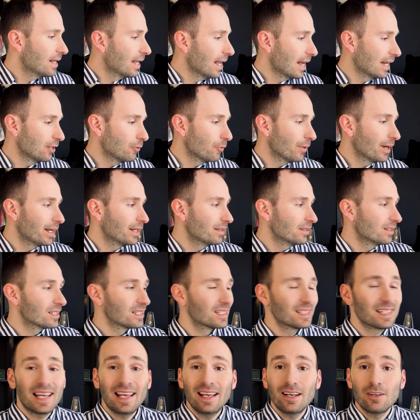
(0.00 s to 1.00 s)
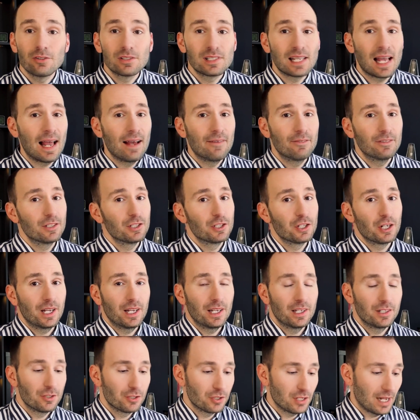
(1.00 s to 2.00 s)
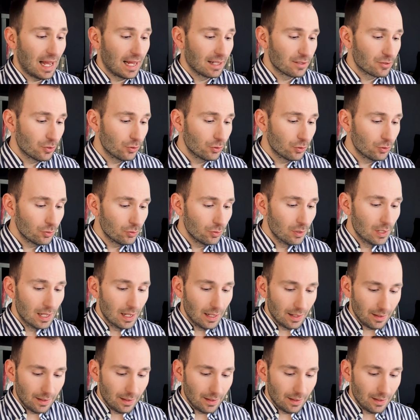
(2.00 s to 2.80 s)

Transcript: Anyway, the scales haven't changed at all.